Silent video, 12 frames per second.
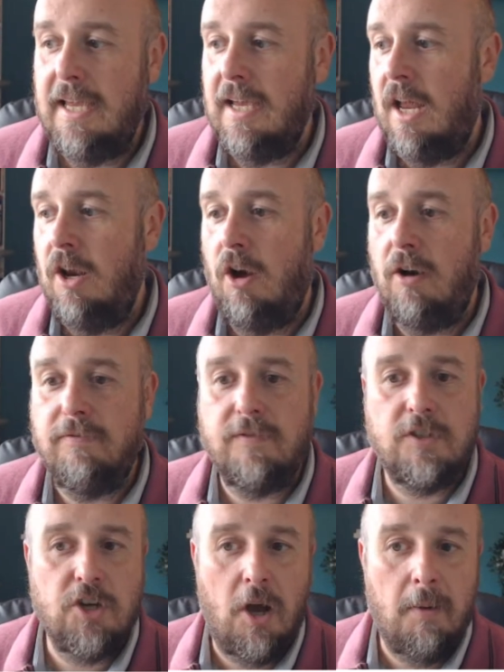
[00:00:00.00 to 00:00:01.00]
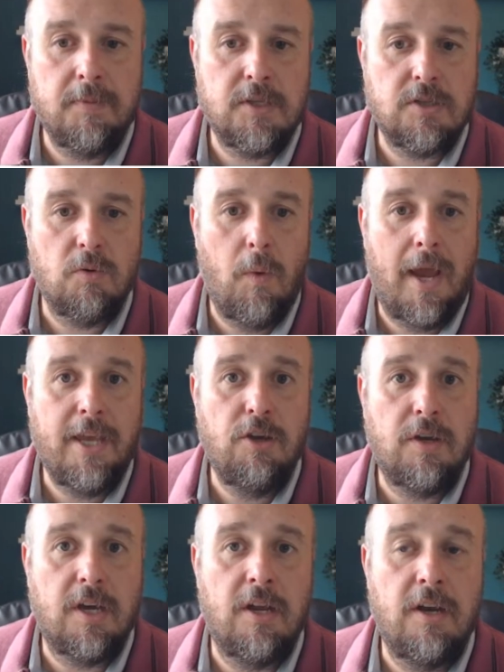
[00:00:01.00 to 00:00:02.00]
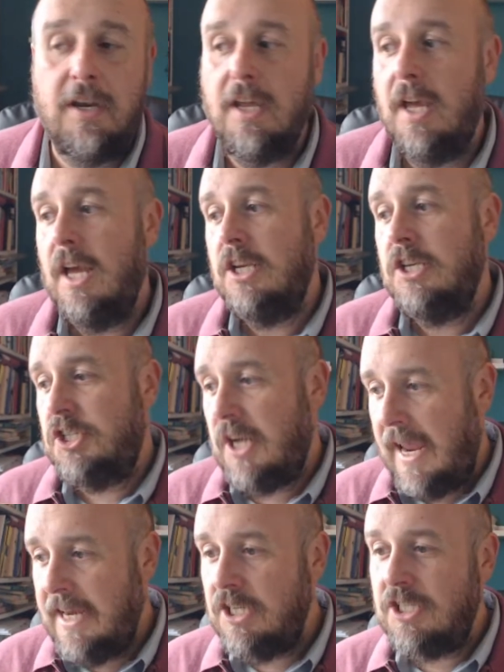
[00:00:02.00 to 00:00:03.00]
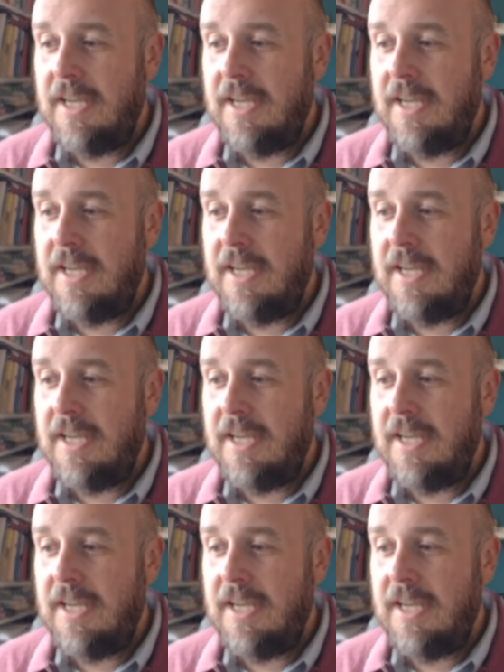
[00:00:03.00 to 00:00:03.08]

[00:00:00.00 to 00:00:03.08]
a lot of jobs where you can change